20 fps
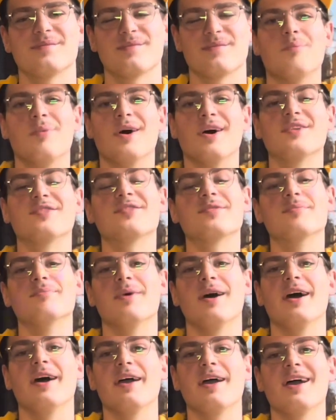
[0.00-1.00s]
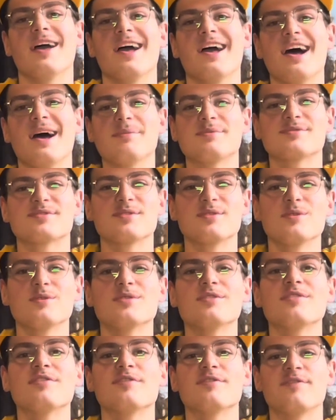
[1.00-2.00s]
But my
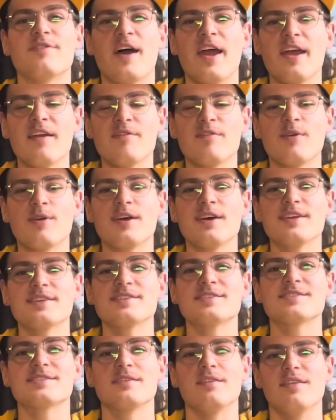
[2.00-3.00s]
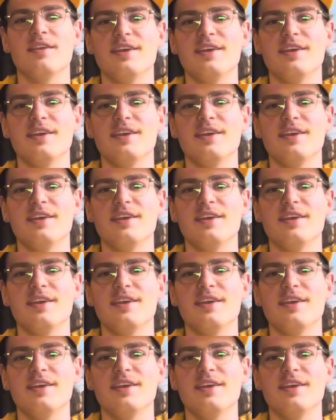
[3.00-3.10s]
absolute favorites, the